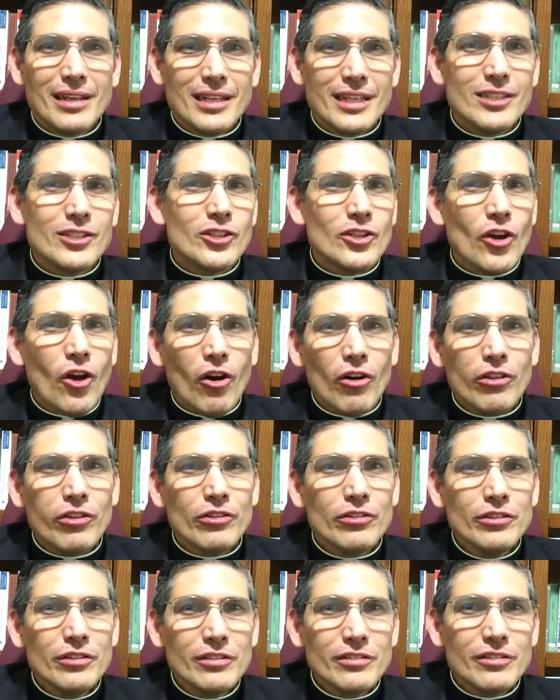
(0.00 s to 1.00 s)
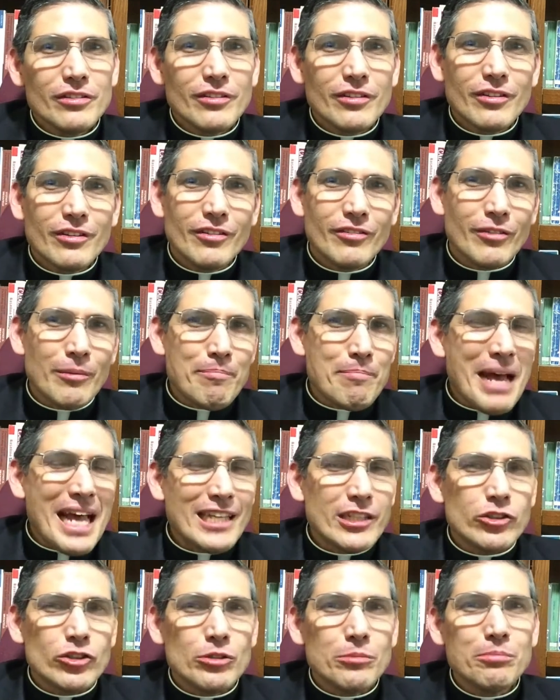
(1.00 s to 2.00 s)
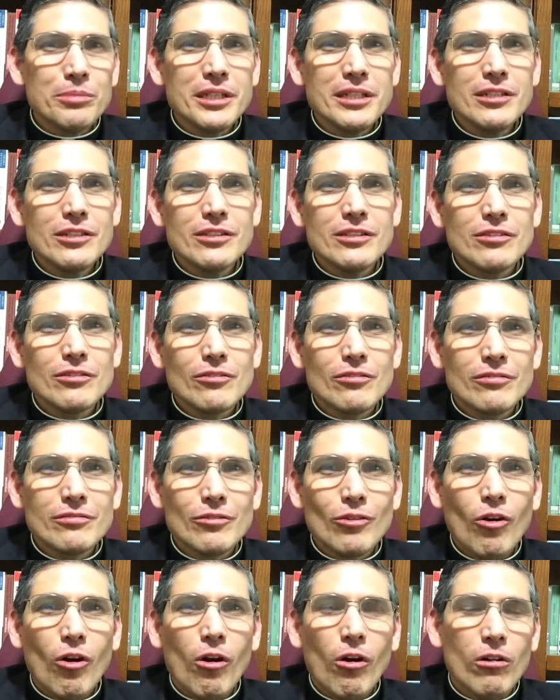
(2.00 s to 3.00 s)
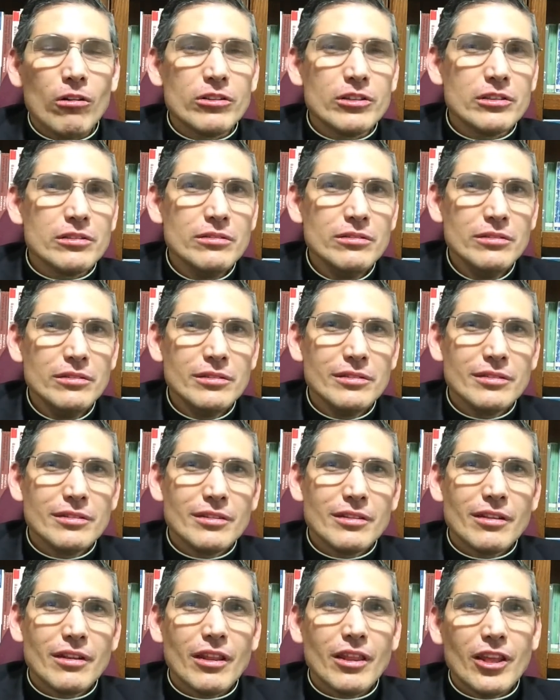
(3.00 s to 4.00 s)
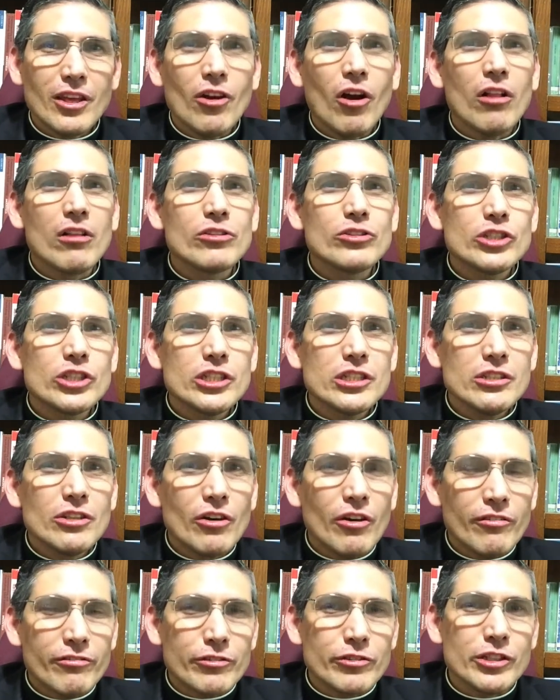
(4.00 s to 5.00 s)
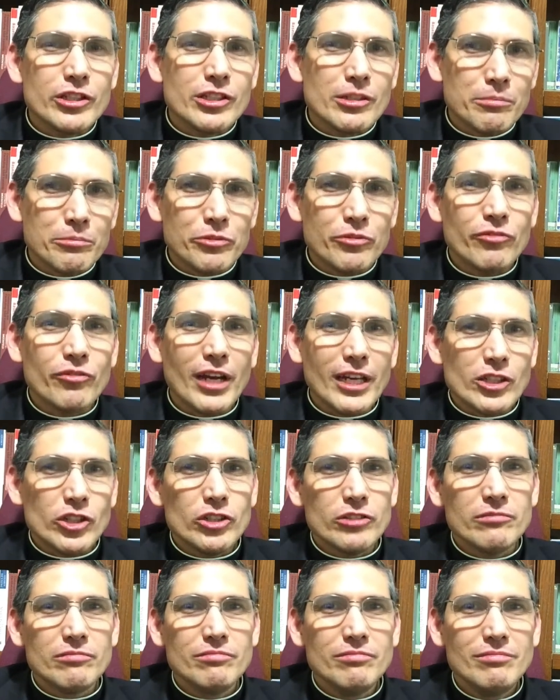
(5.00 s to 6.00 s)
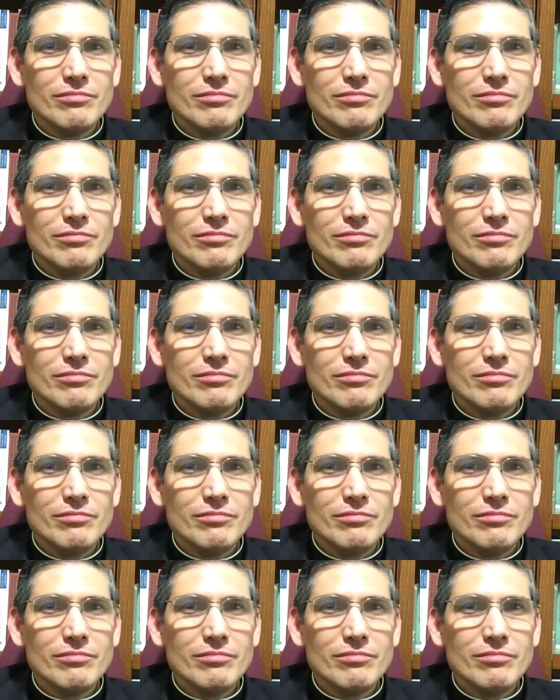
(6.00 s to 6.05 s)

He's the author of a masterpiece called Theology of Christian Perfection.